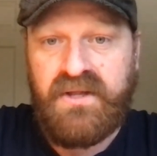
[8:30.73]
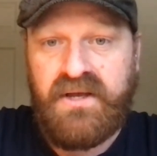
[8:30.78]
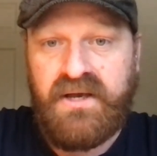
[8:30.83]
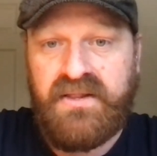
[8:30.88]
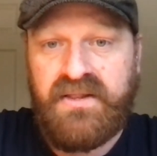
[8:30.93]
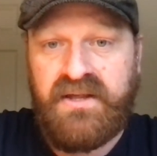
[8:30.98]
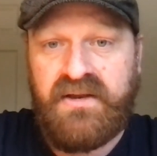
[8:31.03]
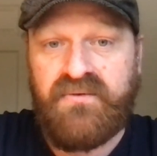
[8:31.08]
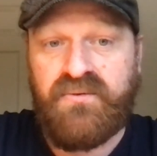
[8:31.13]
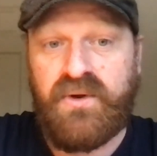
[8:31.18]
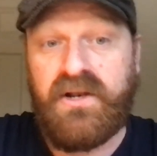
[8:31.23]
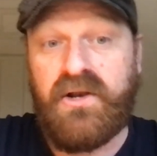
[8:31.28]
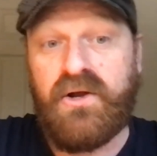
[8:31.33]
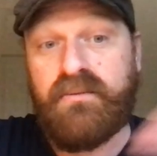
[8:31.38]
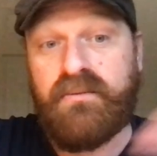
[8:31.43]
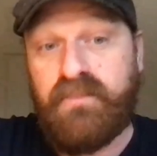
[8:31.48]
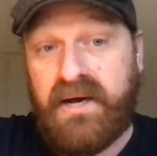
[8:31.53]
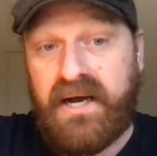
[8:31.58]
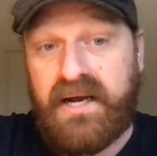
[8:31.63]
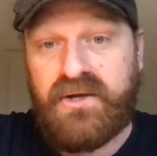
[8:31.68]
And then if we
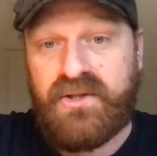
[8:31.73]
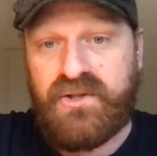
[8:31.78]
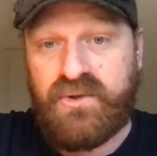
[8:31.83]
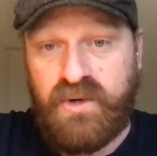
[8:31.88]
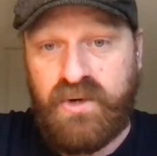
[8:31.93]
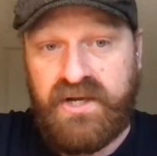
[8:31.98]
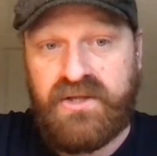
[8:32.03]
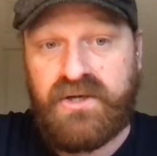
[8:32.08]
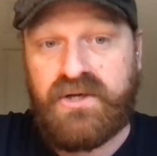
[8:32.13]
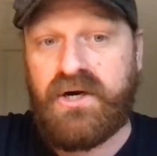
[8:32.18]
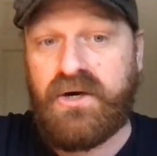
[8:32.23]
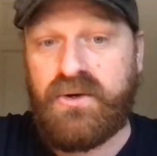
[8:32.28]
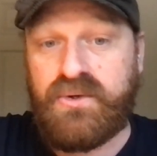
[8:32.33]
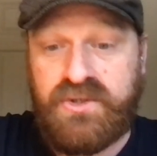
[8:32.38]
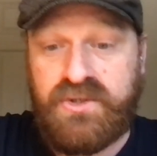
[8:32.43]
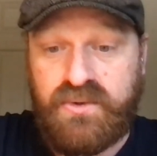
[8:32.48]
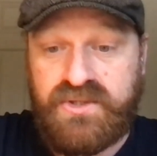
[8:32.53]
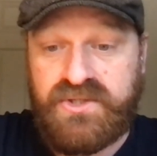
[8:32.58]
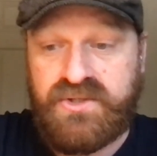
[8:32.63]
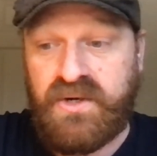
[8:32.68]
look back at the way the
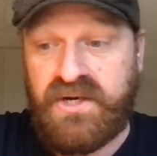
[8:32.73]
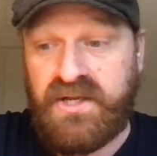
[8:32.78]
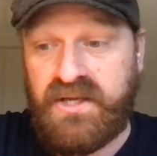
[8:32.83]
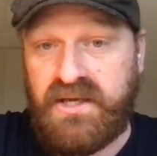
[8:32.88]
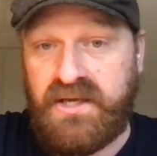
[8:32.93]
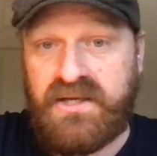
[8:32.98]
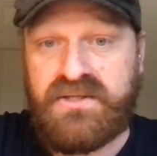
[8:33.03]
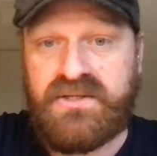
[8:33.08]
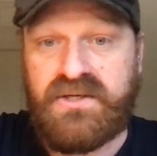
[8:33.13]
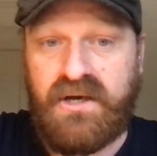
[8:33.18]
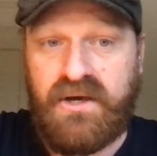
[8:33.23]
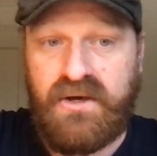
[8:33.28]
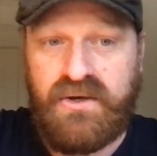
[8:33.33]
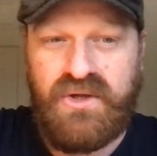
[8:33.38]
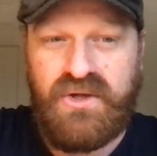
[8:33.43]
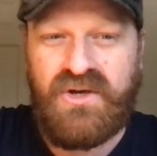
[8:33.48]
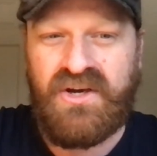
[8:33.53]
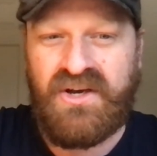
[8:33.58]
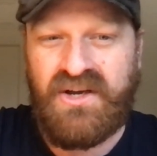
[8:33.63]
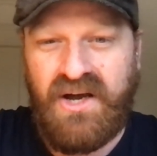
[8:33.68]
culture was 20 years ago,
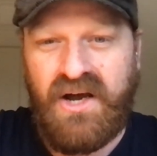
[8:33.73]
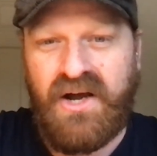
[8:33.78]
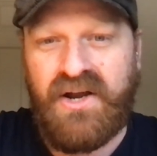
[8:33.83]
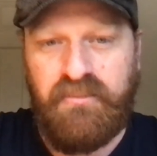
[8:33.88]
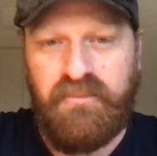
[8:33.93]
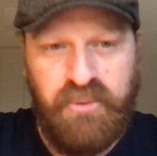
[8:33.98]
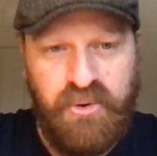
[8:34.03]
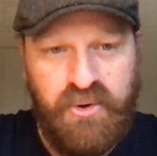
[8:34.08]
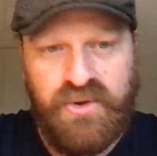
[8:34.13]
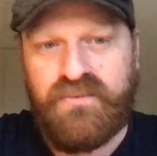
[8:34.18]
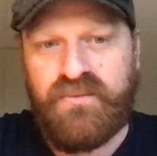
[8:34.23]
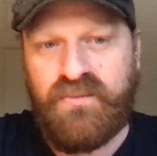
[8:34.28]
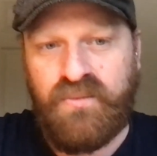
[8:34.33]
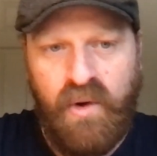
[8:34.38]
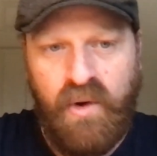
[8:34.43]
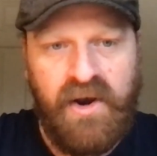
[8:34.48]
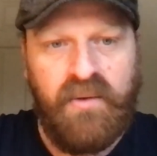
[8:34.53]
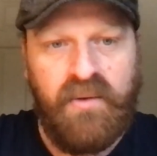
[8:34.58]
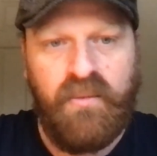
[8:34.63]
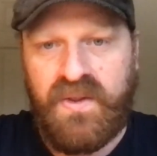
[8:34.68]
you can kind of put
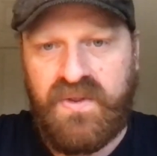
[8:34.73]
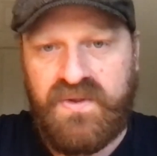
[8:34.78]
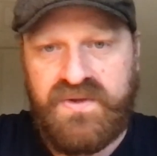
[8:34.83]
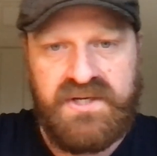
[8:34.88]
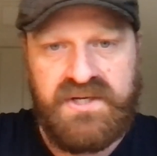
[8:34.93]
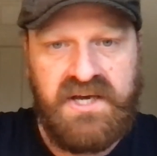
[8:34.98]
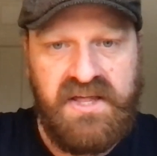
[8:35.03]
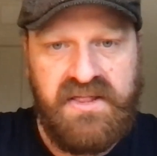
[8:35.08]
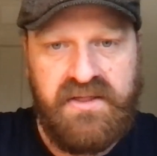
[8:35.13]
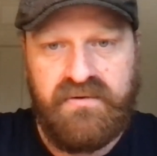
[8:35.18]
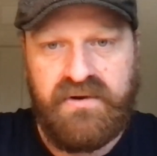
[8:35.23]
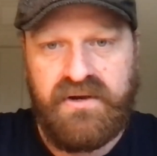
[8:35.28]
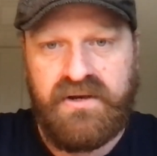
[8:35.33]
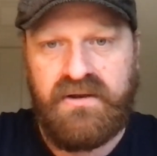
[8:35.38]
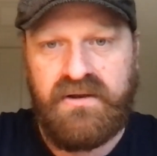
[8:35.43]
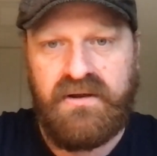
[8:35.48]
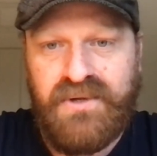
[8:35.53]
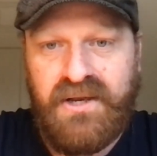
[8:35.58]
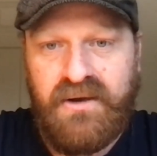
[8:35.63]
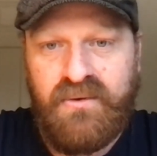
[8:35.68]
one and one together,
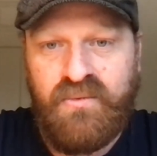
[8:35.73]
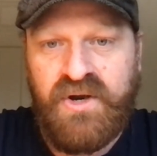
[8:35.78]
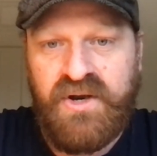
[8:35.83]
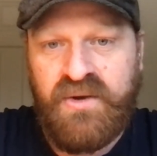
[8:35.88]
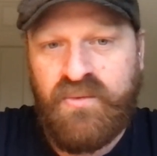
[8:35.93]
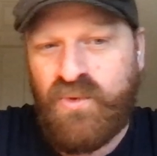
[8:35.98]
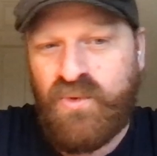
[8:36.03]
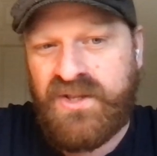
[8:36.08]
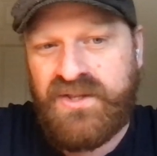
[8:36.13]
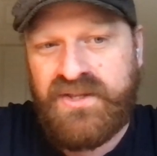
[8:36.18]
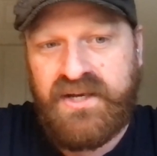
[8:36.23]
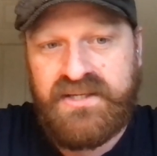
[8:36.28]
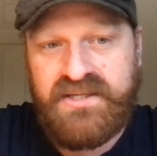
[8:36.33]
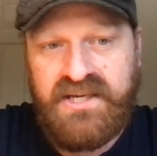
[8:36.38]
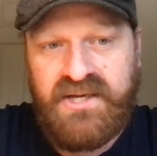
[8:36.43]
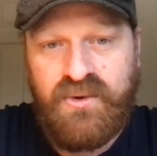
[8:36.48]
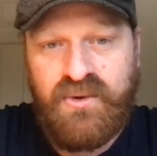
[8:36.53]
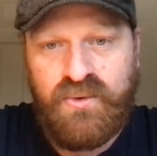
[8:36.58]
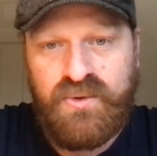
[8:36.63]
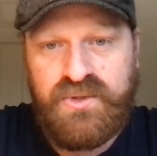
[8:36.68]
and, 1 and 1 does
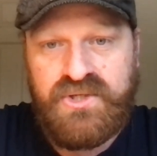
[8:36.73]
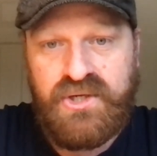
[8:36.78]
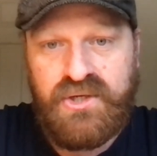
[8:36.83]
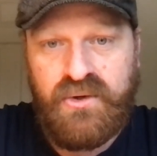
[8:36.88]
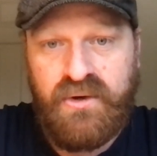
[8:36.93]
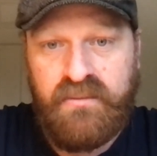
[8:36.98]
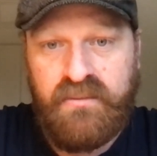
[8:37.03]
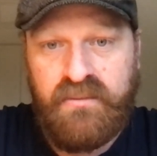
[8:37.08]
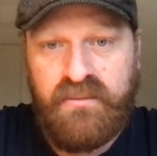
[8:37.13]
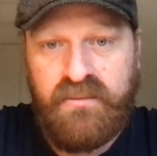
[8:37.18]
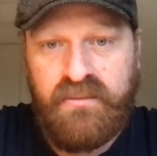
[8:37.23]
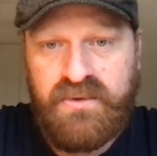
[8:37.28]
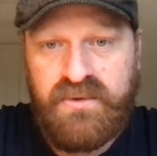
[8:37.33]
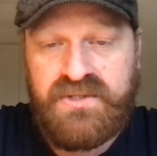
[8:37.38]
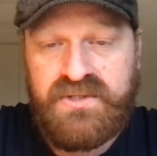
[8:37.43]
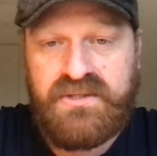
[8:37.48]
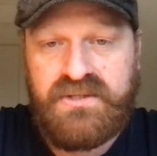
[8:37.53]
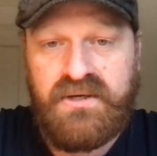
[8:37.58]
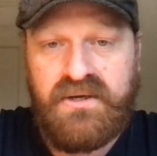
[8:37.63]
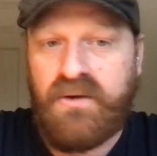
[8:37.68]
equal 2. I mean,
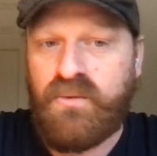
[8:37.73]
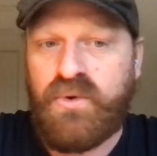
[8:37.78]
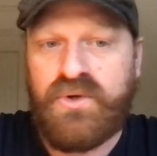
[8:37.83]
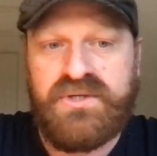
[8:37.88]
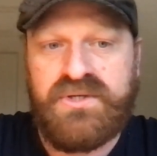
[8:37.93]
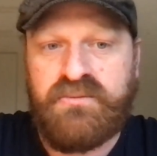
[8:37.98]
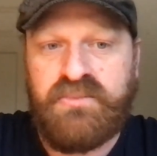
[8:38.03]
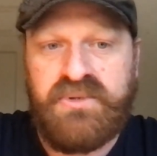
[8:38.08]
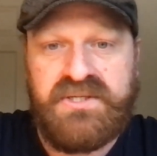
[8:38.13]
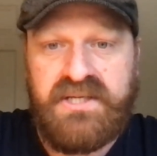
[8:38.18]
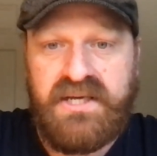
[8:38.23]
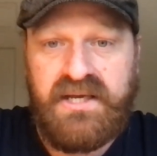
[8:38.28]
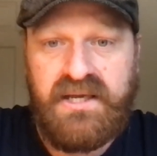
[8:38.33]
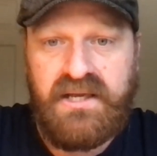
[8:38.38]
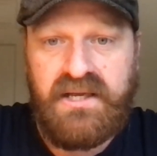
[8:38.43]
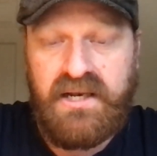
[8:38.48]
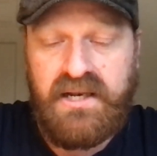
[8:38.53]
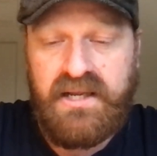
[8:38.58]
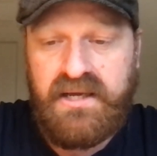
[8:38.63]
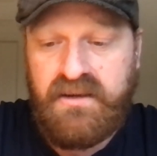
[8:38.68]
it wasn't
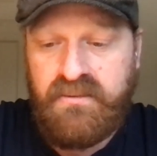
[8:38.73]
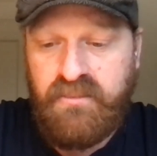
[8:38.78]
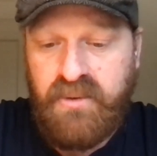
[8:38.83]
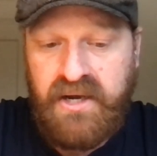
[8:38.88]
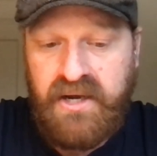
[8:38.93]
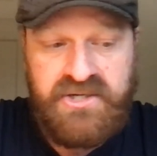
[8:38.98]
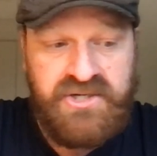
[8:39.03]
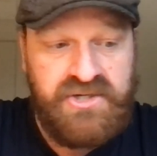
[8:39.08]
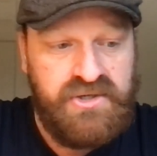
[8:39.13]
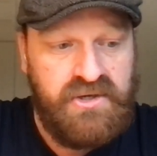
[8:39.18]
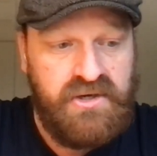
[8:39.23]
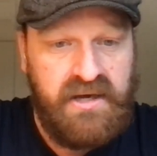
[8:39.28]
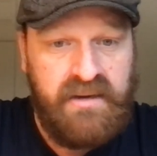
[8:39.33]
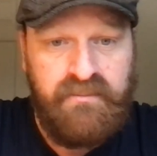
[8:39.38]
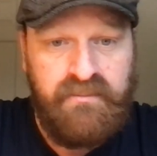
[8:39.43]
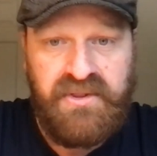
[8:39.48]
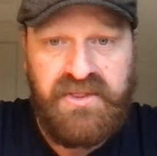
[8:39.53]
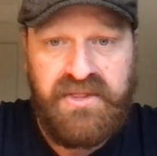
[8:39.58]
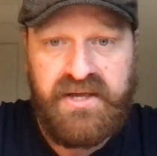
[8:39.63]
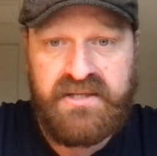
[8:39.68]
particularly compassionate,
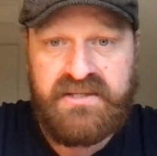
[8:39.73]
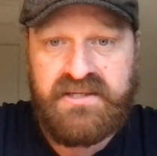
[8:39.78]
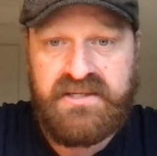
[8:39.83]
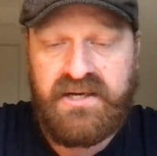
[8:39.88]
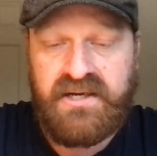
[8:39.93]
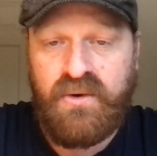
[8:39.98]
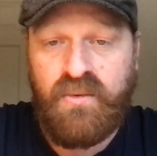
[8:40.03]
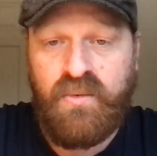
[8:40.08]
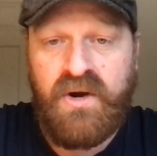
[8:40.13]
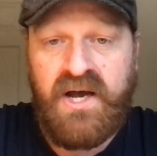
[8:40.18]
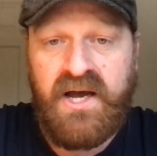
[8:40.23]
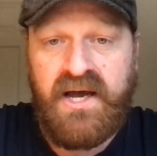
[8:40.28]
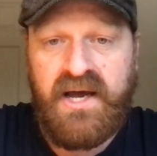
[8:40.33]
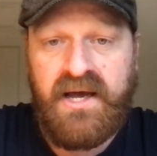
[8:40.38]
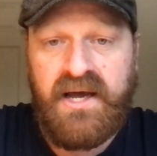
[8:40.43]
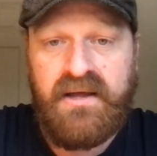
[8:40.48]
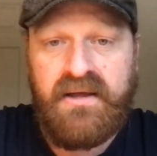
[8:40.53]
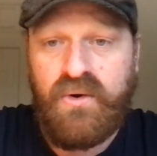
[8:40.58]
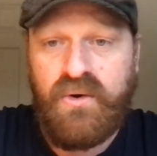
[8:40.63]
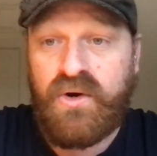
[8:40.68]
empathetic,
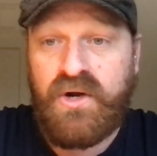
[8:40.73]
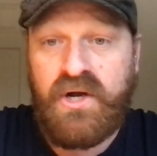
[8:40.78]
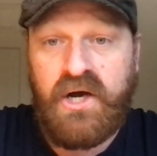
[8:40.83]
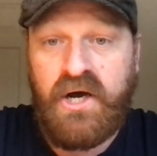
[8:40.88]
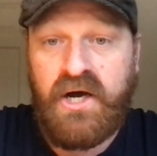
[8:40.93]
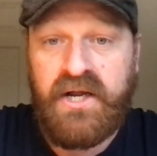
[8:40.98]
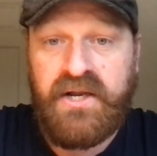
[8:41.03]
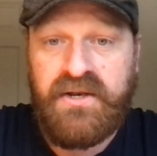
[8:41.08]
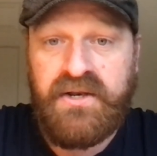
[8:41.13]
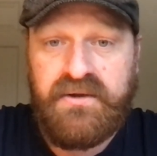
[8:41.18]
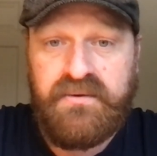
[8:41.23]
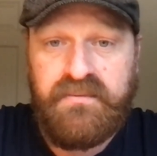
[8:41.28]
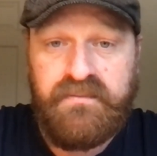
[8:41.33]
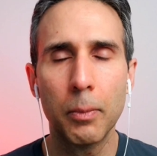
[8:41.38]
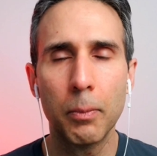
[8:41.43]
aware, or kind.